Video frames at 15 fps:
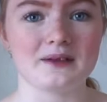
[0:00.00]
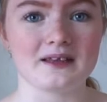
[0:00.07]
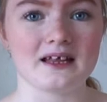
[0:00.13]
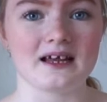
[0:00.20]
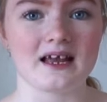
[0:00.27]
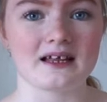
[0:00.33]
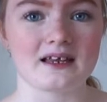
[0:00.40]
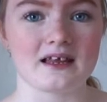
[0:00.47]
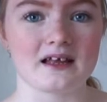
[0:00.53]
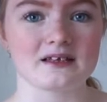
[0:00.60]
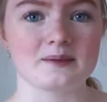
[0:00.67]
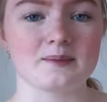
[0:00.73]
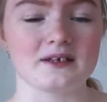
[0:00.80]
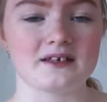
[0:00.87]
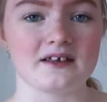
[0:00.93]
bit that kind of
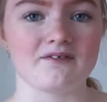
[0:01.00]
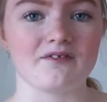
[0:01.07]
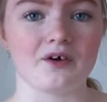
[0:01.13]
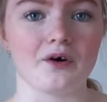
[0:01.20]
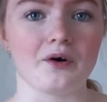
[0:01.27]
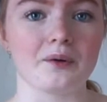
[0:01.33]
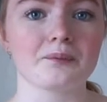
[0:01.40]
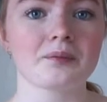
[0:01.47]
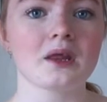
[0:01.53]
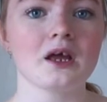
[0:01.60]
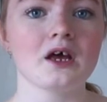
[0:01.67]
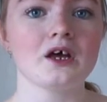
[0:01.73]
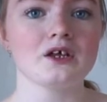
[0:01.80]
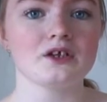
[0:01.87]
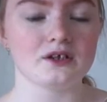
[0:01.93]
gets a bit difficult.
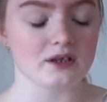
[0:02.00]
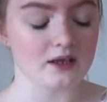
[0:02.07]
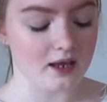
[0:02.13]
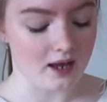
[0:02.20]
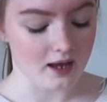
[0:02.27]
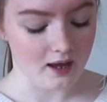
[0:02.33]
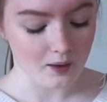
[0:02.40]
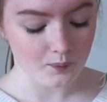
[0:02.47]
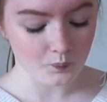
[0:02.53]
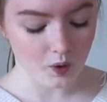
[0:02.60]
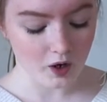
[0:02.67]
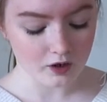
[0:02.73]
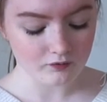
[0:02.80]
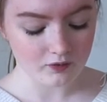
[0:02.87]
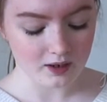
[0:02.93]
So yeah, and
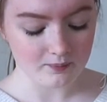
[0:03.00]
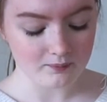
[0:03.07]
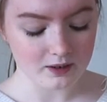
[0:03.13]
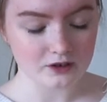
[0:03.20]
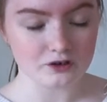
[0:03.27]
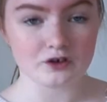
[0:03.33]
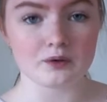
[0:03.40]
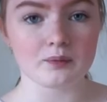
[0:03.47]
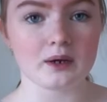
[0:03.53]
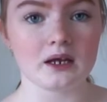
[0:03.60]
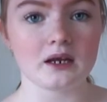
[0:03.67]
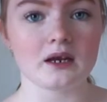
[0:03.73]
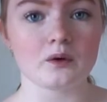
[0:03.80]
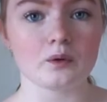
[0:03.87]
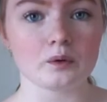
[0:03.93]
what I'd recommend
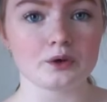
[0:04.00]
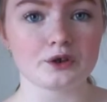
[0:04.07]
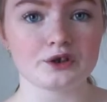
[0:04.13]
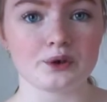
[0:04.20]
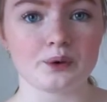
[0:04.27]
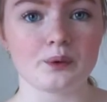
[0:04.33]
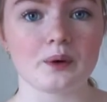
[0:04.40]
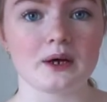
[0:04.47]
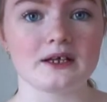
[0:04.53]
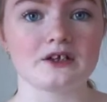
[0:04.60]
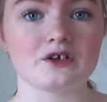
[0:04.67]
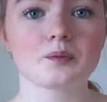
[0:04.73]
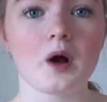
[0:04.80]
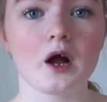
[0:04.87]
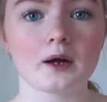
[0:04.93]
doing also is
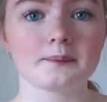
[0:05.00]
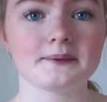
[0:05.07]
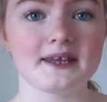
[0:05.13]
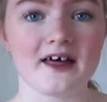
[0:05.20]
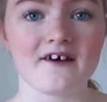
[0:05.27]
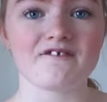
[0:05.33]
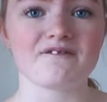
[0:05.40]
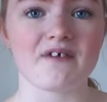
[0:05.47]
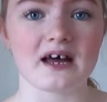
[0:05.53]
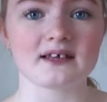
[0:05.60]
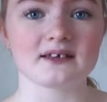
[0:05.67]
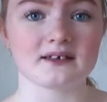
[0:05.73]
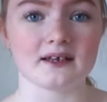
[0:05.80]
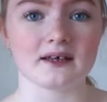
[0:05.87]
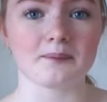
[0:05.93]
to work up to that
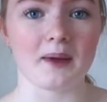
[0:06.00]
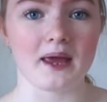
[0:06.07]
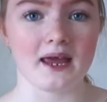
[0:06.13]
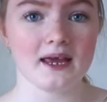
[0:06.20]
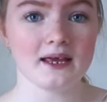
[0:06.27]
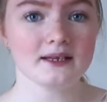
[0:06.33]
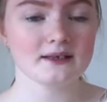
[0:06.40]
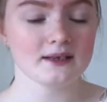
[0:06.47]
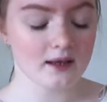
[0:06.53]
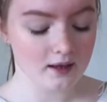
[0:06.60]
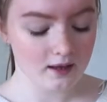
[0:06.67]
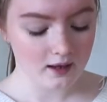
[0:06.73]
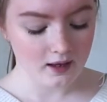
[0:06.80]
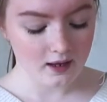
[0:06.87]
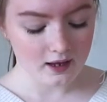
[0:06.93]
faster pace,
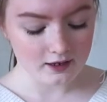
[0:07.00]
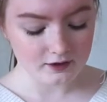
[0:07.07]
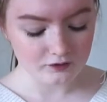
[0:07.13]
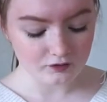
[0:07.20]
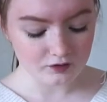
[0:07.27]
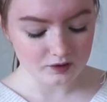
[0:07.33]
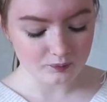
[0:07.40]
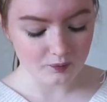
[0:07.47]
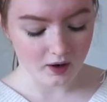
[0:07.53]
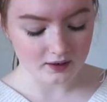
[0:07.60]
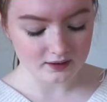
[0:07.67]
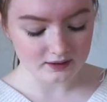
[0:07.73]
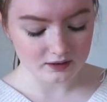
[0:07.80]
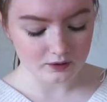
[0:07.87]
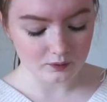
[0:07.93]
is just
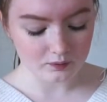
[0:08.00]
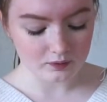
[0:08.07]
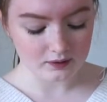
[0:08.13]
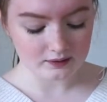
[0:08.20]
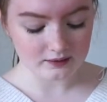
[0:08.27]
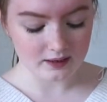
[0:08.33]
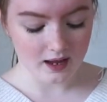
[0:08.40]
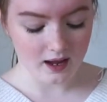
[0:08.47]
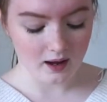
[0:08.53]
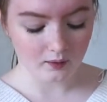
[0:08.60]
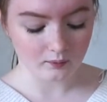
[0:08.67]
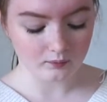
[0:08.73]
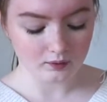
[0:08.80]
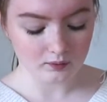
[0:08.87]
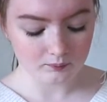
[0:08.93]
practicing going
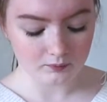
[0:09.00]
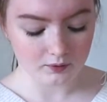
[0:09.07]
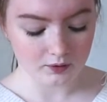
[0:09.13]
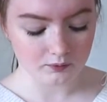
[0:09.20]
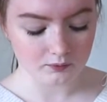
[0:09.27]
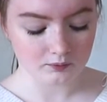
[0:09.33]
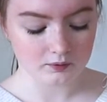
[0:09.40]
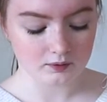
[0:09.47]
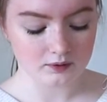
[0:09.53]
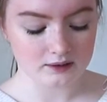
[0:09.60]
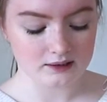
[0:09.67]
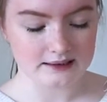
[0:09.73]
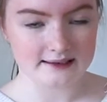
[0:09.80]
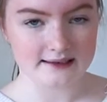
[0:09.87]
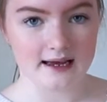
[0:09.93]
down, mute,
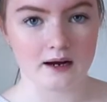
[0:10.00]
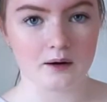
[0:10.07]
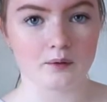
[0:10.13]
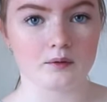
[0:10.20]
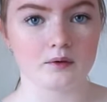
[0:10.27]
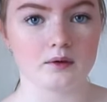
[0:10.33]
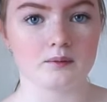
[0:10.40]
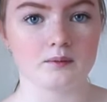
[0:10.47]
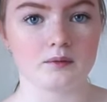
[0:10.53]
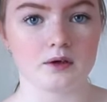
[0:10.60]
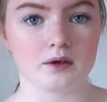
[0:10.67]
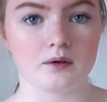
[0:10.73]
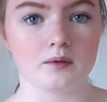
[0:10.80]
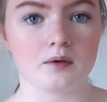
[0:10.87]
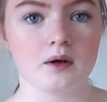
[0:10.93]
down,
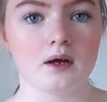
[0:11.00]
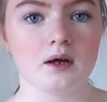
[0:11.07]
mute,